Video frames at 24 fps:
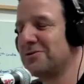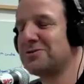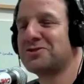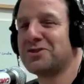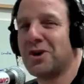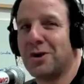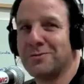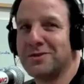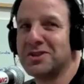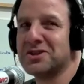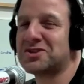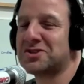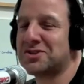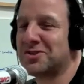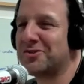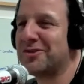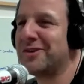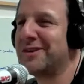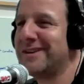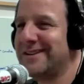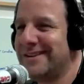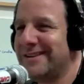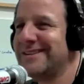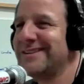coach told me the
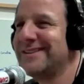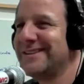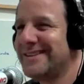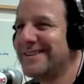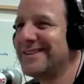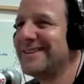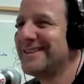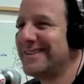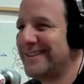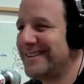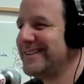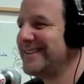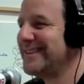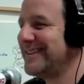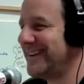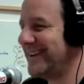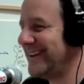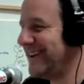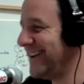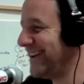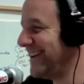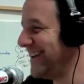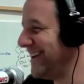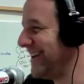story. You got to follow. You
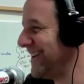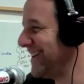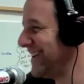got to you got